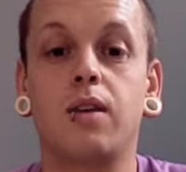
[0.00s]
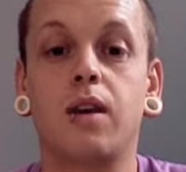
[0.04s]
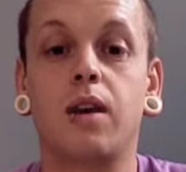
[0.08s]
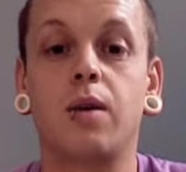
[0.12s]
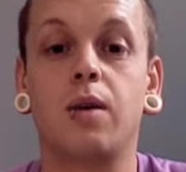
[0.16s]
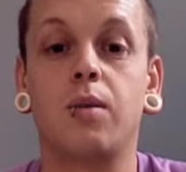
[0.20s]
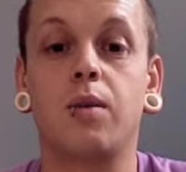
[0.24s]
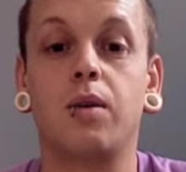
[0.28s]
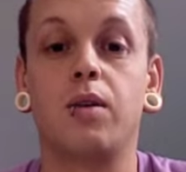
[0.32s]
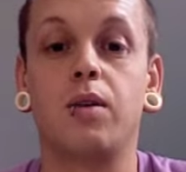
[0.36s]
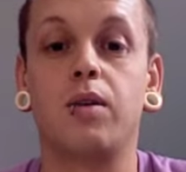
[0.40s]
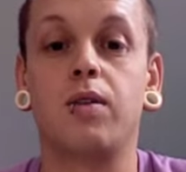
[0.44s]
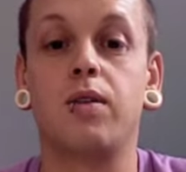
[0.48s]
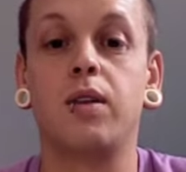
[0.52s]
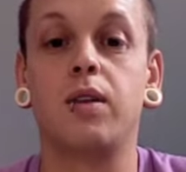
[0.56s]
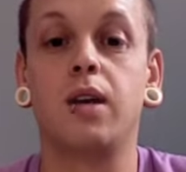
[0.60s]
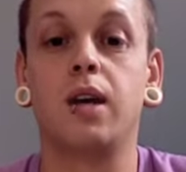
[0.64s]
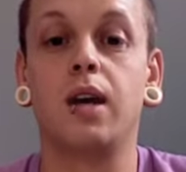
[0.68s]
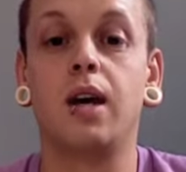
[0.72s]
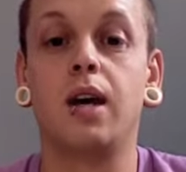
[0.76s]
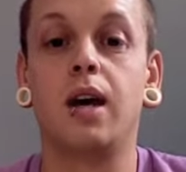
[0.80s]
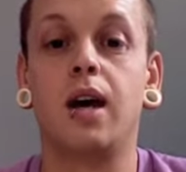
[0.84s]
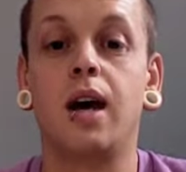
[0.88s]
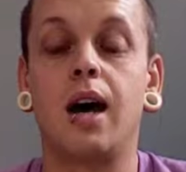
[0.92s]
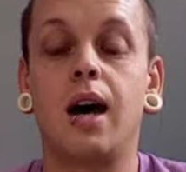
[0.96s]
It was
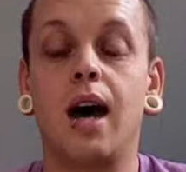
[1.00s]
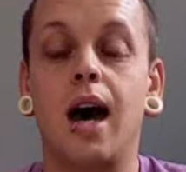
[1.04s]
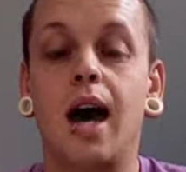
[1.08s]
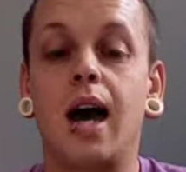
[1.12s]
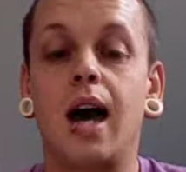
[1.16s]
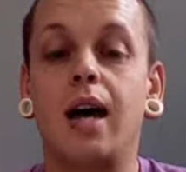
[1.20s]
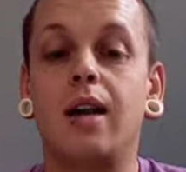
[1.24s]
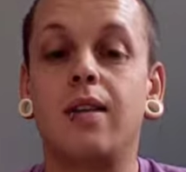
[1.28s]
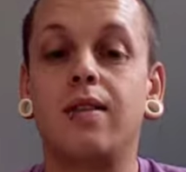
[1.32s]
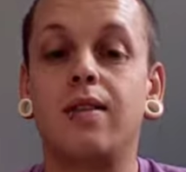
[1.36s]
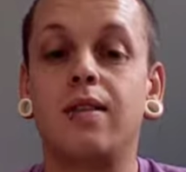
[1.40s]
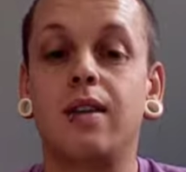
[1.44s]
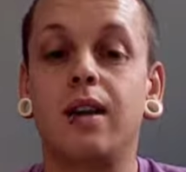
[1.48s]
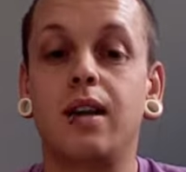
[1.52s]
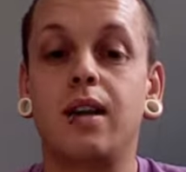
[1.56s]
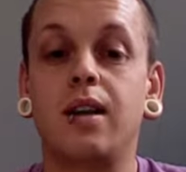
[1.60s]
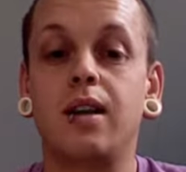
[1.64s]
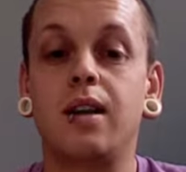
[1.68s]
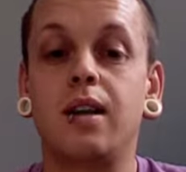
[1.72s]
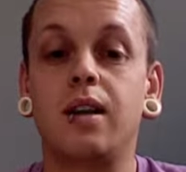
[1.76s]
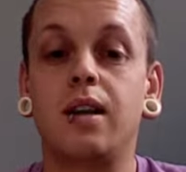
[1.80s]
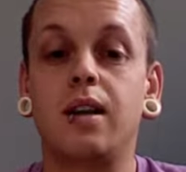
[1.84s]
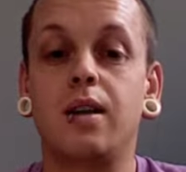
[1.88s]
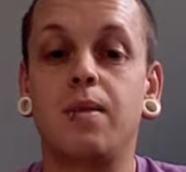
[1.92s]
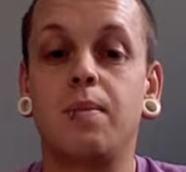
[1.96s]
edited
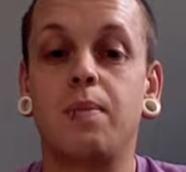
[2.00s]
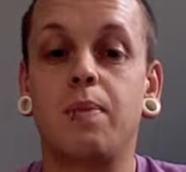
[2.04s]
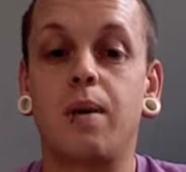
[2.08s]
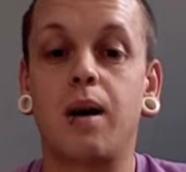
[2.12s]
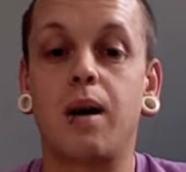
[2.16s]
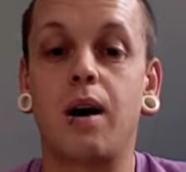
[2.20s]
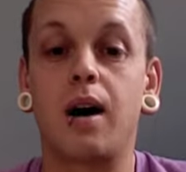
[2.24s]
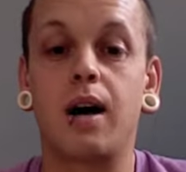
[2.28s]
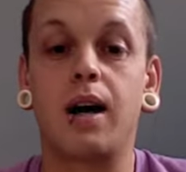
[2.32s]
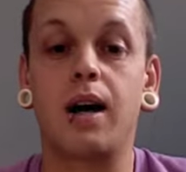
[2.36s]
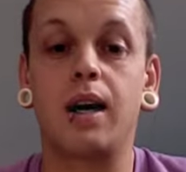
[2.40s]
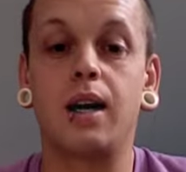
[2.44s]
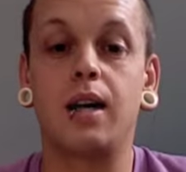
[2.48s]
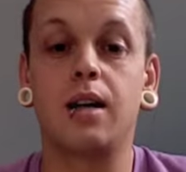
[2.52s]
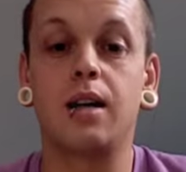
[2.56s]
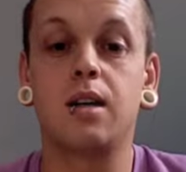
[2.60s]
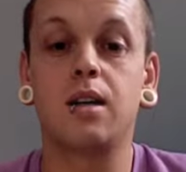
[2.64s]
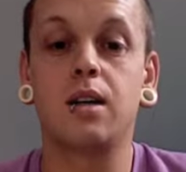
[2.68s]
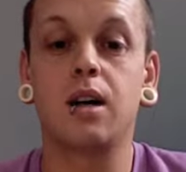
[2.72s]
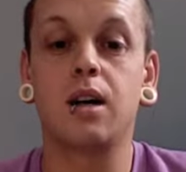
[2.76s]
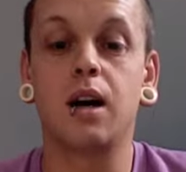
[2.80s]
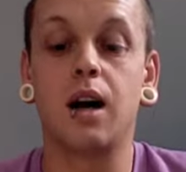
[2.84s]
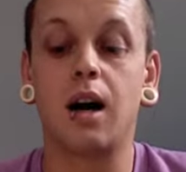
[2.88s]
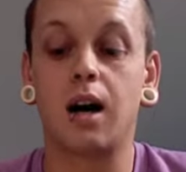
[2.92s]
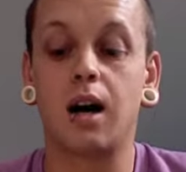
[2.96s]
by
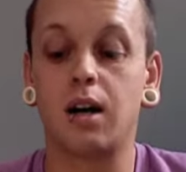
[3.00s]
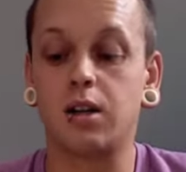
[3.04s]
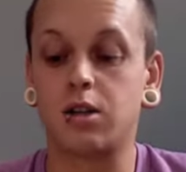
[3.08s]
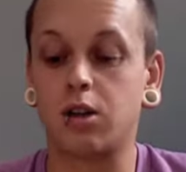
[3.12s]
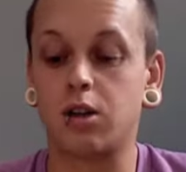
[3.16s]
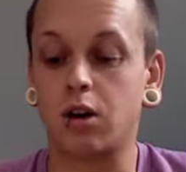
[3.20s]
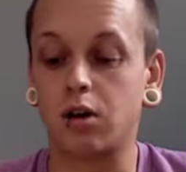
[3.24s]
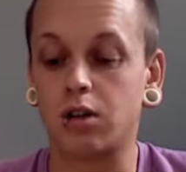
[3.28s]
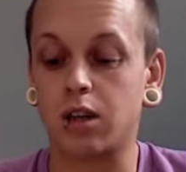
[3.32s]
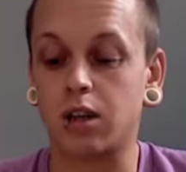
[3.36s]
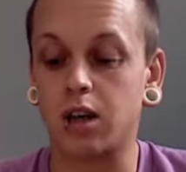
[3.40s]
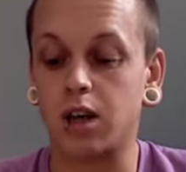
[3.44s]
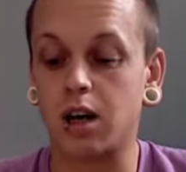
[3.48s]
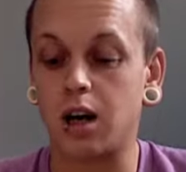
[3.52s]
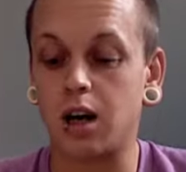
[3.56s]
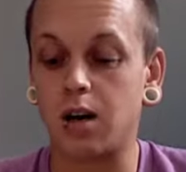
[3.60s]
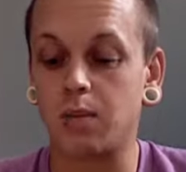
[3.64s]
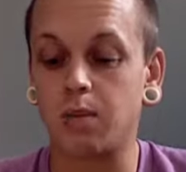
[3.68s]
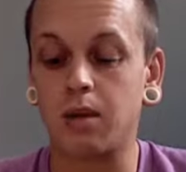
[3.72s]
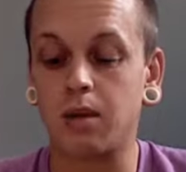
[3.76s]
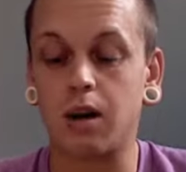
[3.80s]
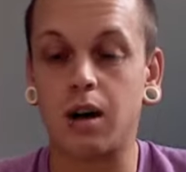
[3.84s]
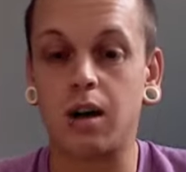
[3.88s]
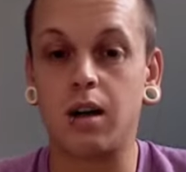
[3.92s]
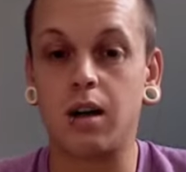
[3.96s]
Dr.
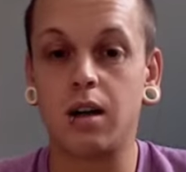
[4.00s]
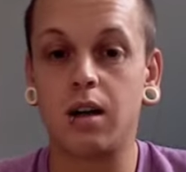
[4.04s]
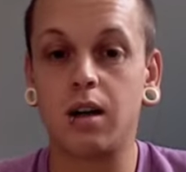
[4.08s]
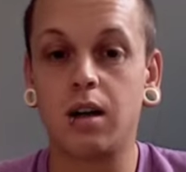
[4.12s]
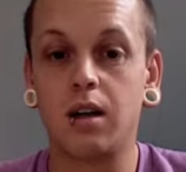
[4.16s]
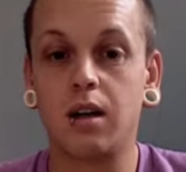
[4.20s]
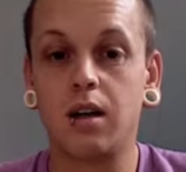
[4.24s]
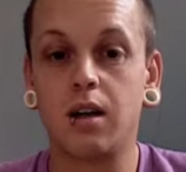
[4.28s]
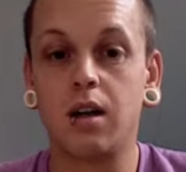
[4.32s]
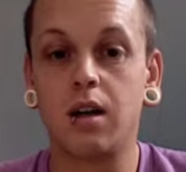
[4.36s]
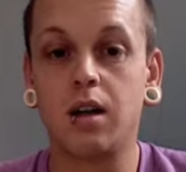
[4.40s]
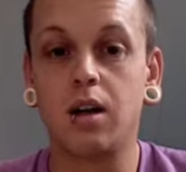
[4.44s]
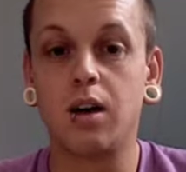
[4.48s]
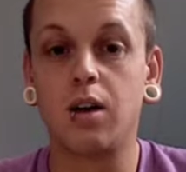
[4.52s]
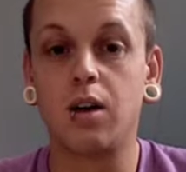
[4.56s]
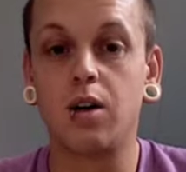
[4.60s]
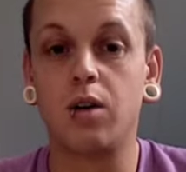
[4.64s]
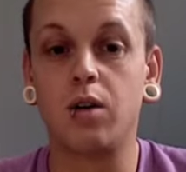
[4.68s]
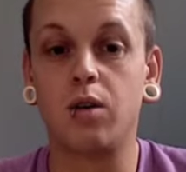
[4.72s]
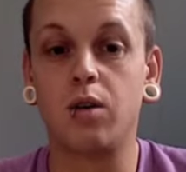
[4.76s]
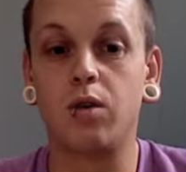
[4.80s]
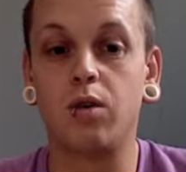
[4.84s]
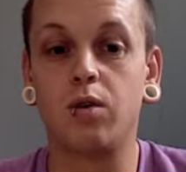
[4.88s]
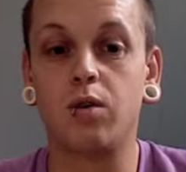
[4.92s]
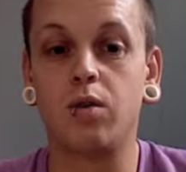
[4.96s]
Youngblood,
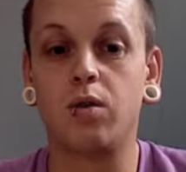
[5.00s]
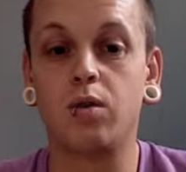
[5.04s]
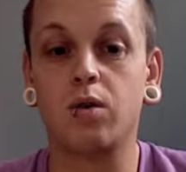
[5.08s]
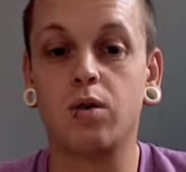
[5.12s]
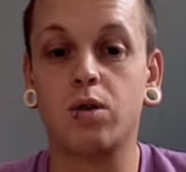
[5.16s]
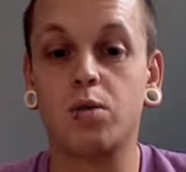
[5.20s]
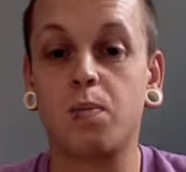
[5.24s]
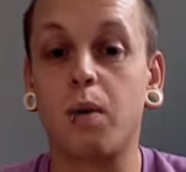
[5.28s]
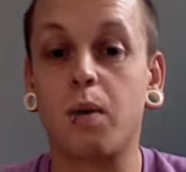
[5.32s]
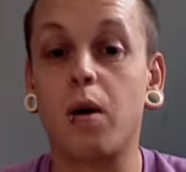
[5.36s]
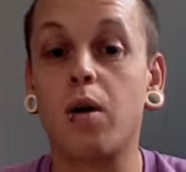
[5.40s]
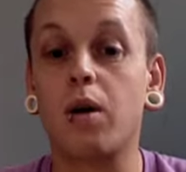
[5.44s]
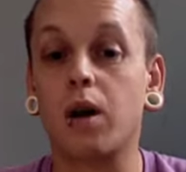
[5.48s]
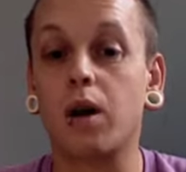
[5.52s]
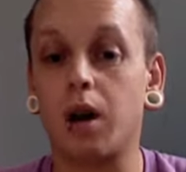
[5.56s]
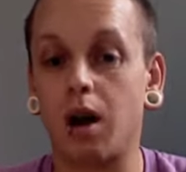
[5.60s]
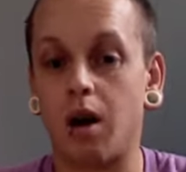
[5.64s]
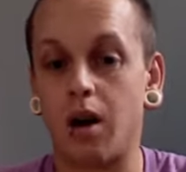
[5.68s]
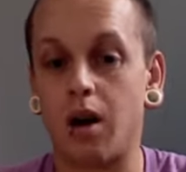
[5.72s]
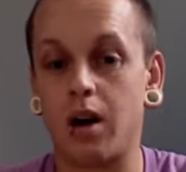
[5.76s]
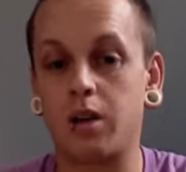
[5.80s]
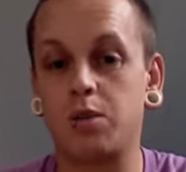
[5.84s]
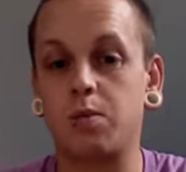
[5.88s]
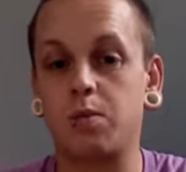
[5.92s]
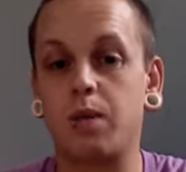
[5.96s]
who spoke in
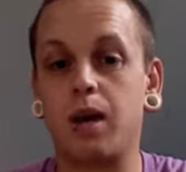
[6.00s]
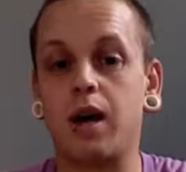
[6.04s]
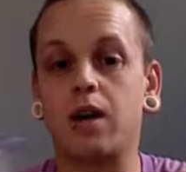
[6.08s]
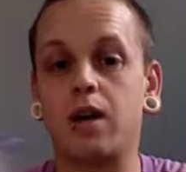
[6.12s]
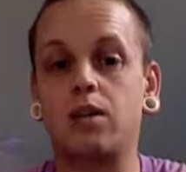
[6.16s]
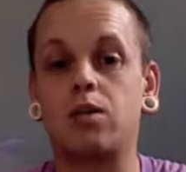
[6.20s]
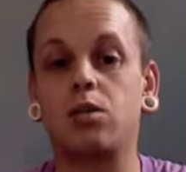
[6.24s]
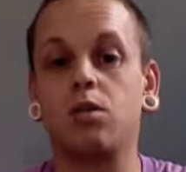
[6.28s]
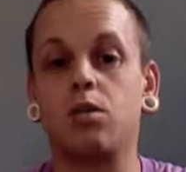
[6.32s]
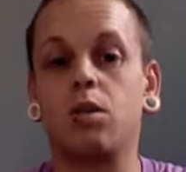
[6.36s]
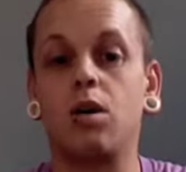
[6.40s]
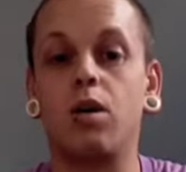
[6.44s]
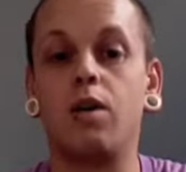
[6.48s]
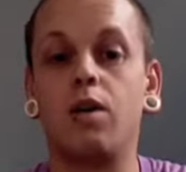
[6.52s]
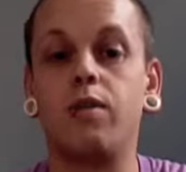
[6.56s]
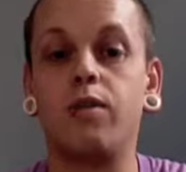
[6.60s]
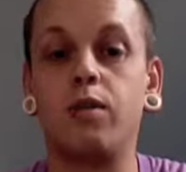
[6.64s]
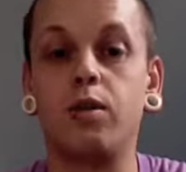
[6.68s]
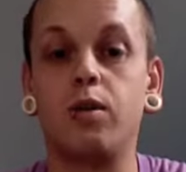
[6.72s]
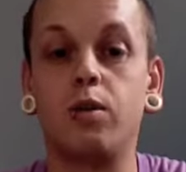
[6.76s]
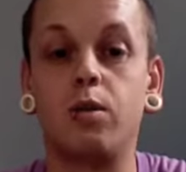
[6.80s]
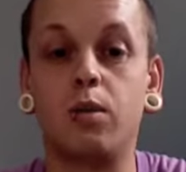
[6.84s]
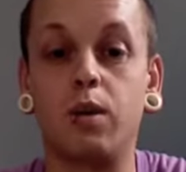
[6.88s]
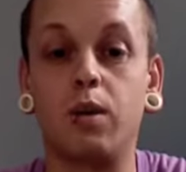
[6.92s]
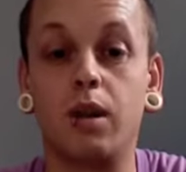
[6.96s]
our SBS, who a lot of
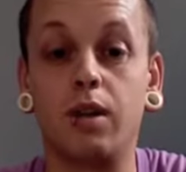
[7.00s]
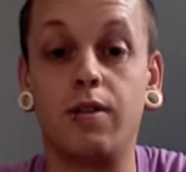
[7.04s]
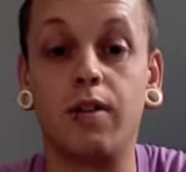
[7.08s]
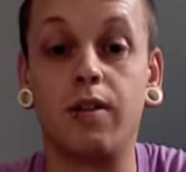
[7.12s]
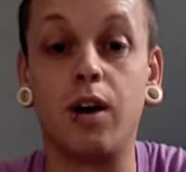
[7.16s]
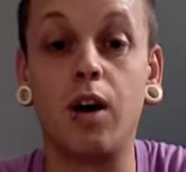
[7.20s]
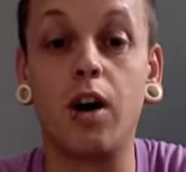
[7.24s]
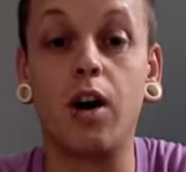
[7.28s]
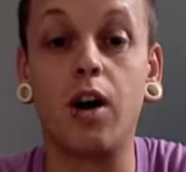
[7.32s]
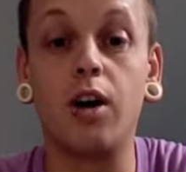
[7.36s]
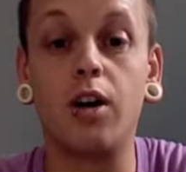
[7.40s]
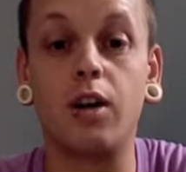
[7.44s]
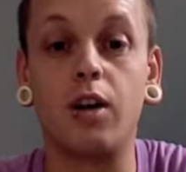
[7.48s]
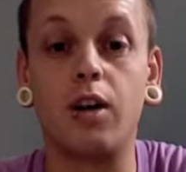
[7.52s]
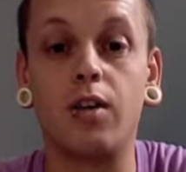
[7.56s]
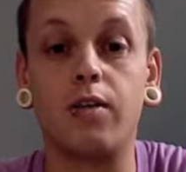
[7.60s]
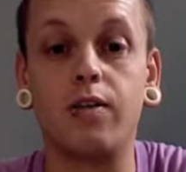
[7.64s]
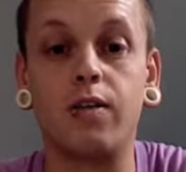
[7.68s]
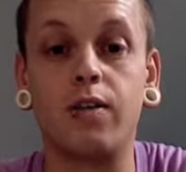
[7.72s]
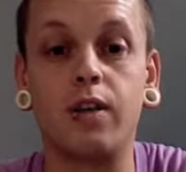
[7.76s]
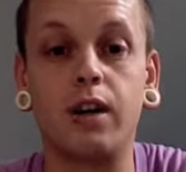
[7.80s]
you will have heard of.